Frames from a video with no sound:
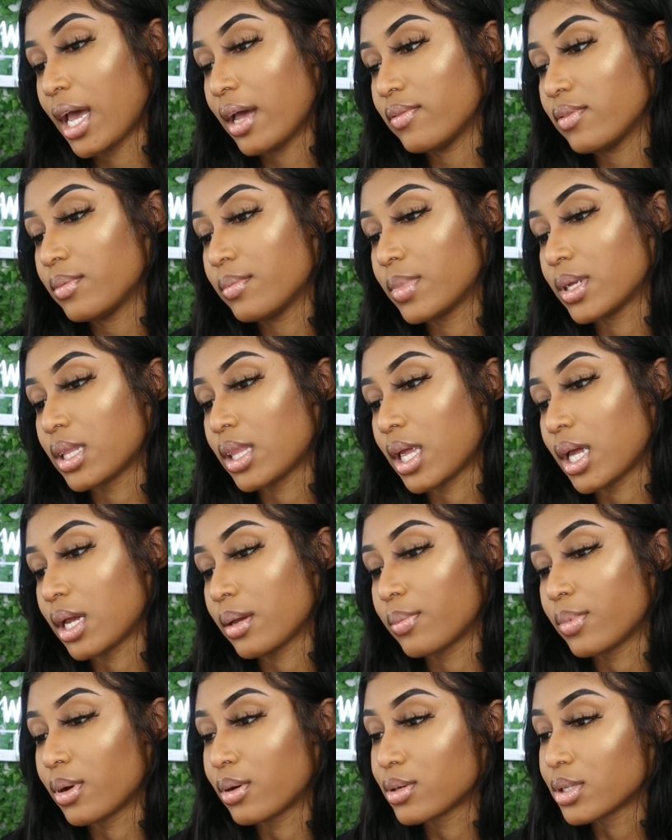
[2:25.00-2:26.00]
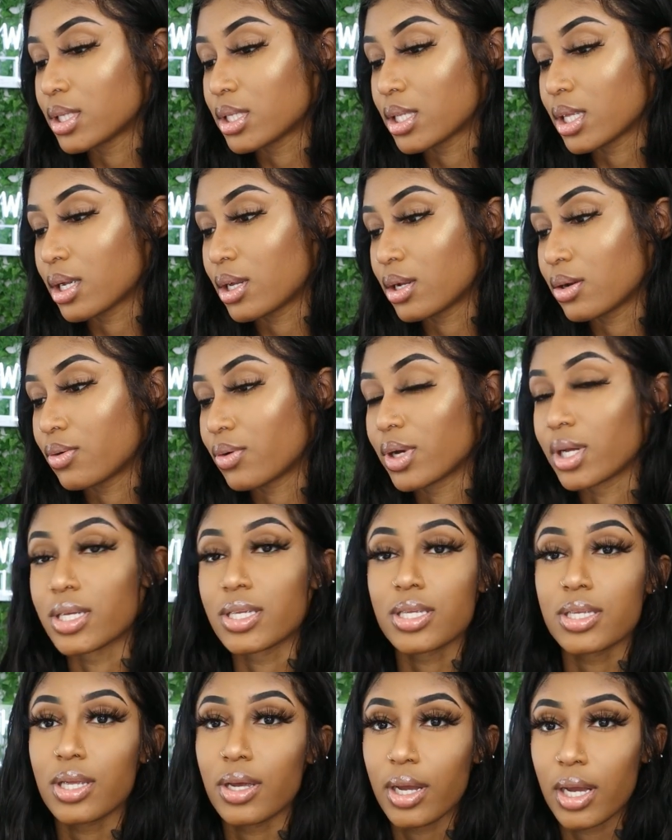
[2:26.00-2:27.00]
I haven't been like posting on
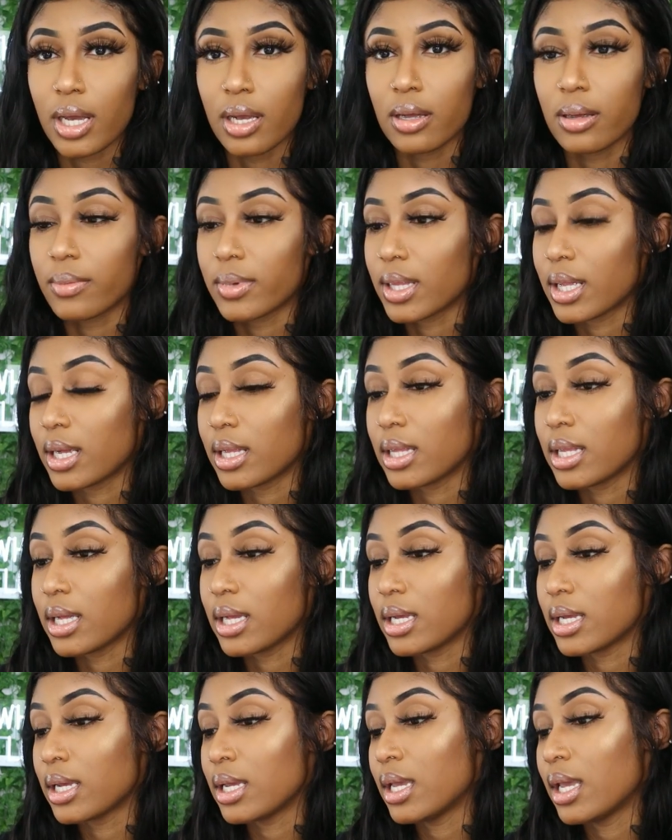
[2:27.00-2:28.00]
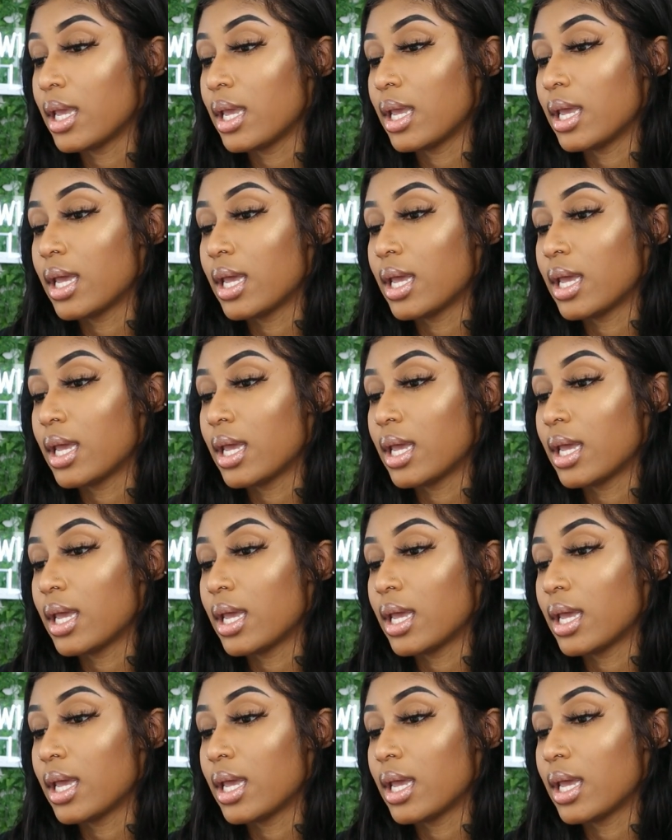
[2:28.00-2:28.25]
Instagram lately.